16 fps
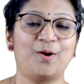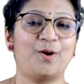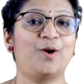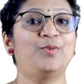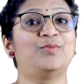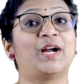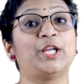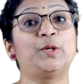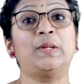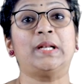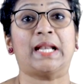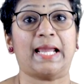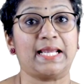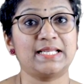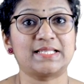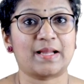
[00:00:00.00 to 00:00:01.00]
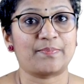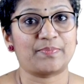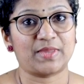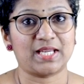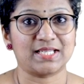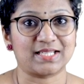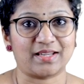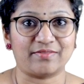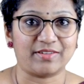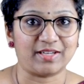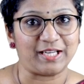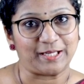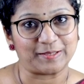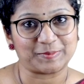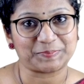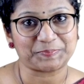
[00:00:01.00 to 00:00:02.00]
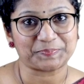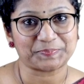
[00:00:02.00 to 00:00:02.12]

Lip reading: or why you like something is given here.